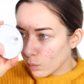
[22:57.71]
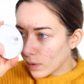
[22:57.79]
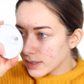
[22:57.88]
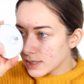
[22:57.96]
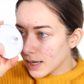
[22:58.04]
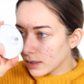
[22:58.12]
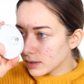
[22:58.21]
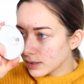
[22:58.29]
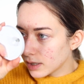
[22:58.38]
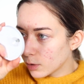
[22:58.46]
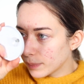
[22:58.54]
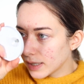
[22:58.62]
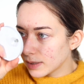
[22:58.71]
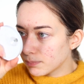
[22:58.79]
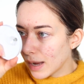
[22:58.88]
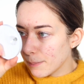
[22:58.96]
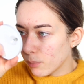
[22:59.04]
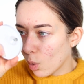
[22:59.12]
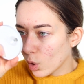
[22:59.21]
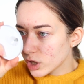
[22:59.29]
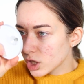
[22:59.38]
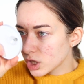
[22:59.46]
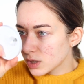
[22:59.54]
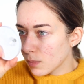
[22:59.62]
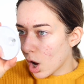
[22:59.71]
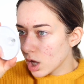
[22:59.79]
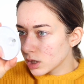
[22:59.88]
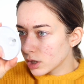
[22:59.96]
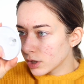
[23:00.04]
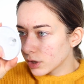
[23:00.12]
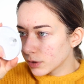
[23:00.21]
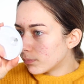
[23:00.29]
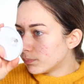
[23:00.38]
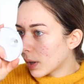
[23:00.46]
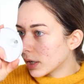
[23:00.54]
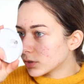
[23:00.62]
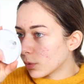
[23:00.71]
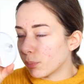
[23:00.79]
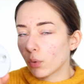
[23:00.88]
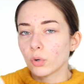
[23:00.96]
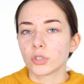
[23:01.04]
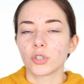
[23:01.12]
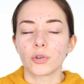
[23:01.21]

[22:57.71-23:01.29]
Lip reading: went down a little bit. My pores are smaller, but the pores